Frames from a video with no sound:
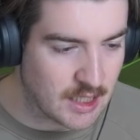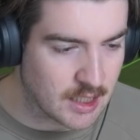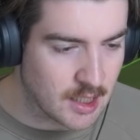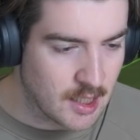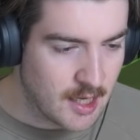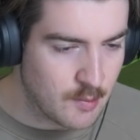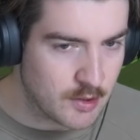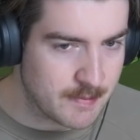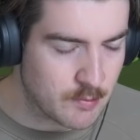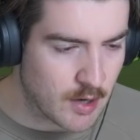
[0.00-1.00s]
It
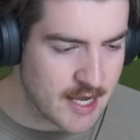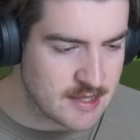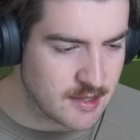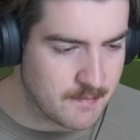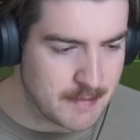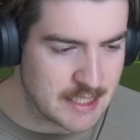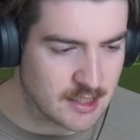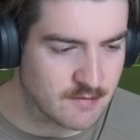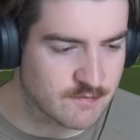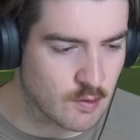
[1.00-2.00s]
would have been right in the
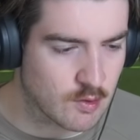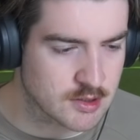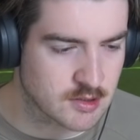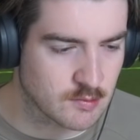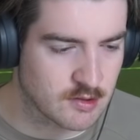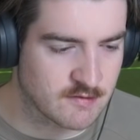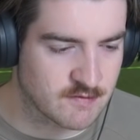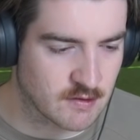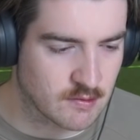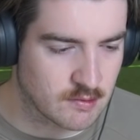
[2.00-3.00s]
middle. Of course it would have,
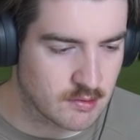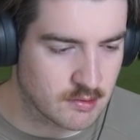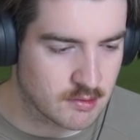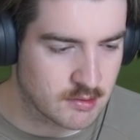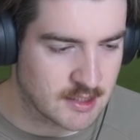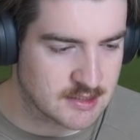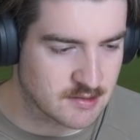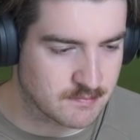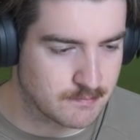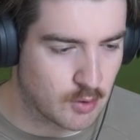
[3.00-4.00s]
though. That's
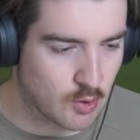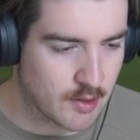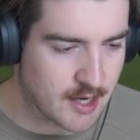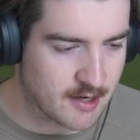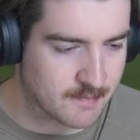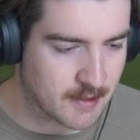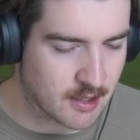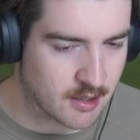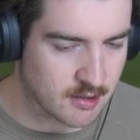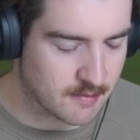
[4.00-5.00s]
a moronic par.